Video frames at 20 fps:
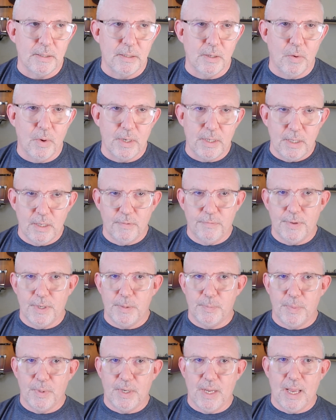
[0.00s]
So I did a
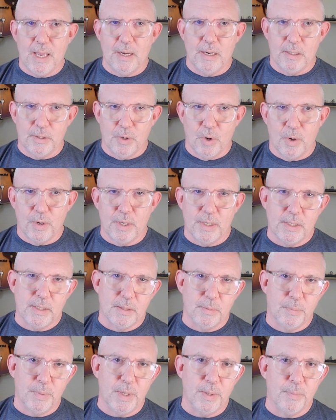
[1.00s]
Facebook ad. I targeted
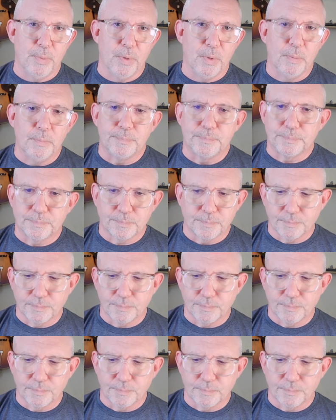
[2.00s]
some people,